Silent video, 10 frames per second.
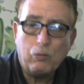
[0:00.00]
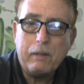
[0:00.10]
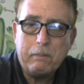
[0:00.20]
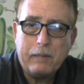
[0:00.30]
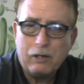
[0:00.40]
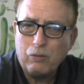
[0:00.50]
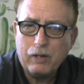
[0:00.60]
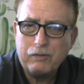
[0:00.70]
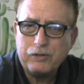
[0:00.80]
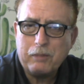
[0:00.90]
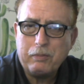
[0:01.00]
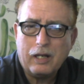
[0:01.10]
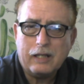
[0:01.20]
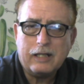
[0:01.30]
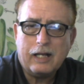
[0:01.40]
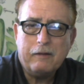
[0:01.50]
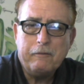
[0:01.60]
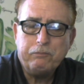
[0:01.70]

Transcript: Wimpy or whatever, something like that.